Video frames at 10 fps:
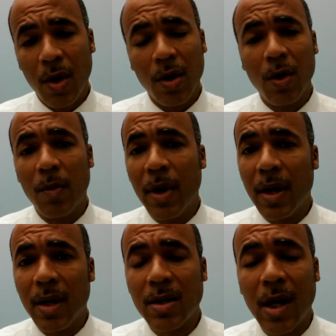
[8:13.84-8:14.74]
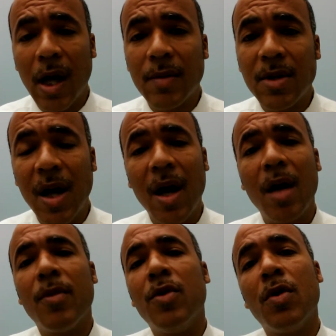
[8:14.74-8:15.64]
you. But at the same
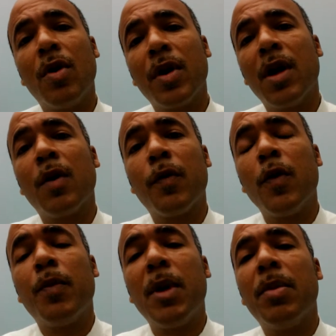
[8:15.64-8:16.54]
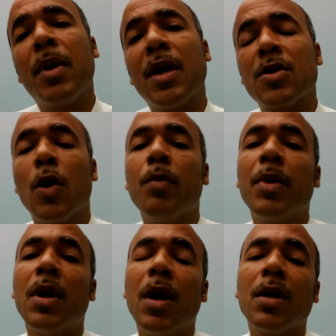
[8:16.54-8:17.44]
time, you're going to get a few people that's going to
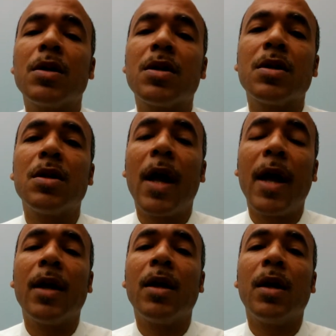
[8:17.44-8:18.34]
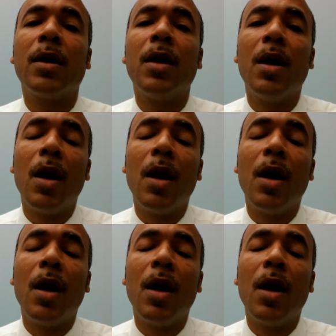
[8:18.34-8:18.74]
be understanding